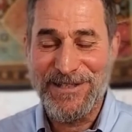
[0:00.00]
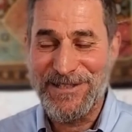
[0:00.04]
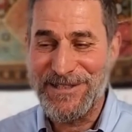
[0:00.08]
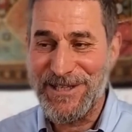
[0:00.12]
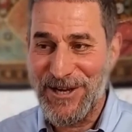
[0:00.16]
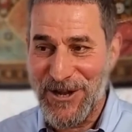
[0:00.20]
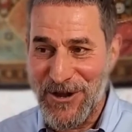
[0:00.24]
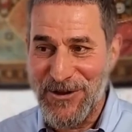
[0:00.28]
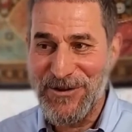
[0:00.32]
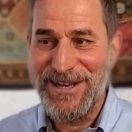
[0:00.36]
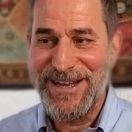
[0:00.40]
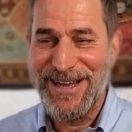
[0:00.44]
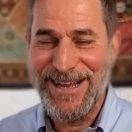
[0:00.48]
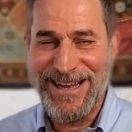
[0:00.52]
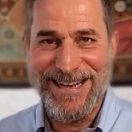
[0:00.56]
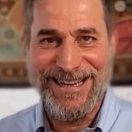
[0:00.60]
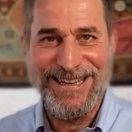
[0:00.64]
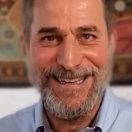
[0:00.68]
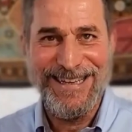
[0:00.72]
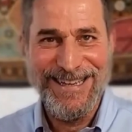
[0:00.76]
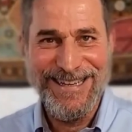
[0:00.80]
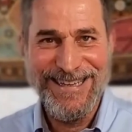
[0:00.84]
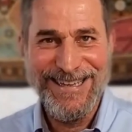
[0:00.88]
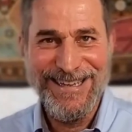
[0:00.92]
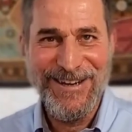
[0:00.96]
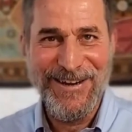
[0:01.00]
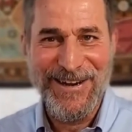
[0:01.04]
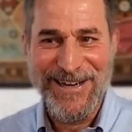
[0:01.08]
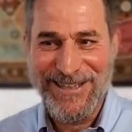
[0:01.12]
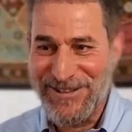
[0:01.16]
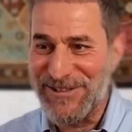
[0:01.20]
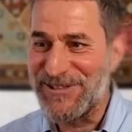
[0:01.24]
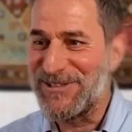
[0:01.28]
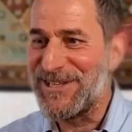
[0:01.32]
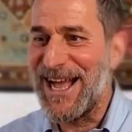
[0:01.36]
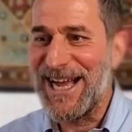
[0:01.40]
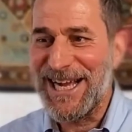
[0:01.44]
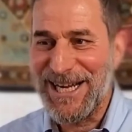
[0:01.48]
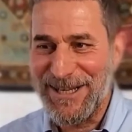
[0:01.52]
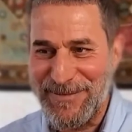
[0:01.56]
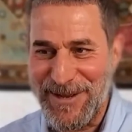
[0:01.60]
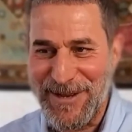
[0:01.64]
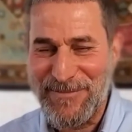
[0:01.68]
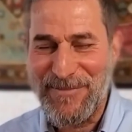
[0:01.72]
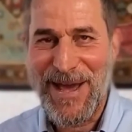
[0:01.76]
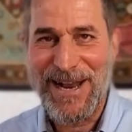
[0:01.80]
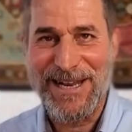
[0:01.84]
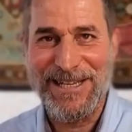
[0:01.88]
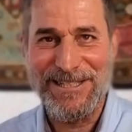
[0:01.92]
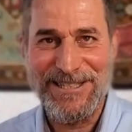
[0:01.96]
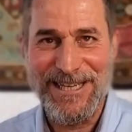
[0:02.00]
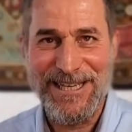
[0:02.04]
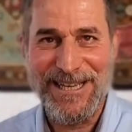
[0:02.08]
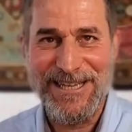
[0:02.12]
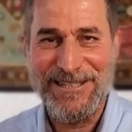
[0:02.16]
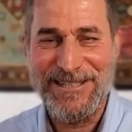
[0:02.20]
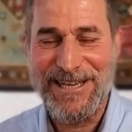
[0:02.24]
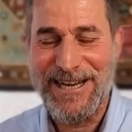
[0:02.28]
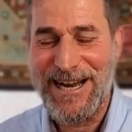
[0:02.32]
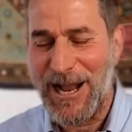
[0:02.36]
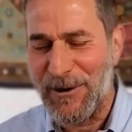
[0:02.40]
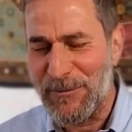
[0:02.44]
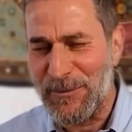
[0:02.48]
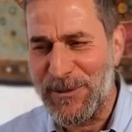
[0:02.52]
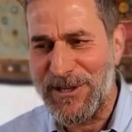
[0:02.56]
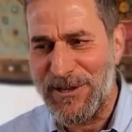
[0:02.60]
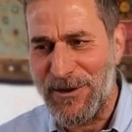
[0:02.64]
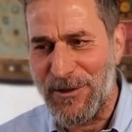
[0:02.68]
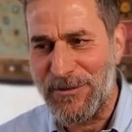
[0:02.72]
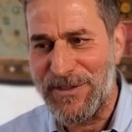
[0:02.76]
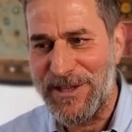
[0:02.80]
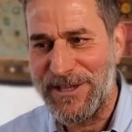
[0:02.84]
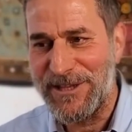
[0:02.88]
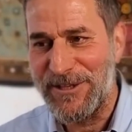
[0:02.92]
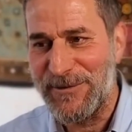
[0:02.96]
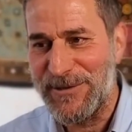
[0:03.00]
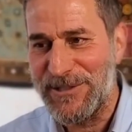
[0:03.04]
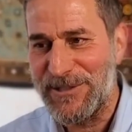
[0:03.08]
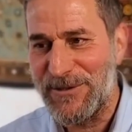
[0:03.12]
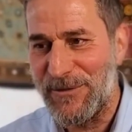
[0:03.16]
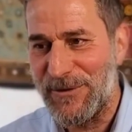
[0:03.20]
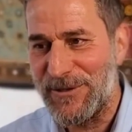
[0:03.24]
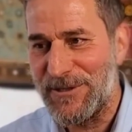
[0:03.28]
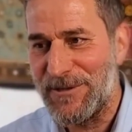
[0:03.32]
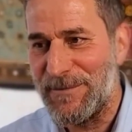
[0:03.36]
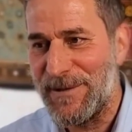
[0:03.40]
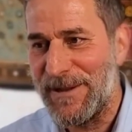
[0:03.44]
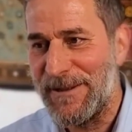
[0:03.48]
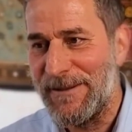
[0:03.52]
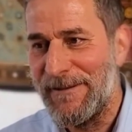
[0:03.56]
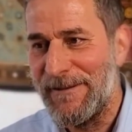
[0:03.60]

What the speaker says: say, okay, all right, there's not going to be a Palestinian state. I really don't think there is going to be.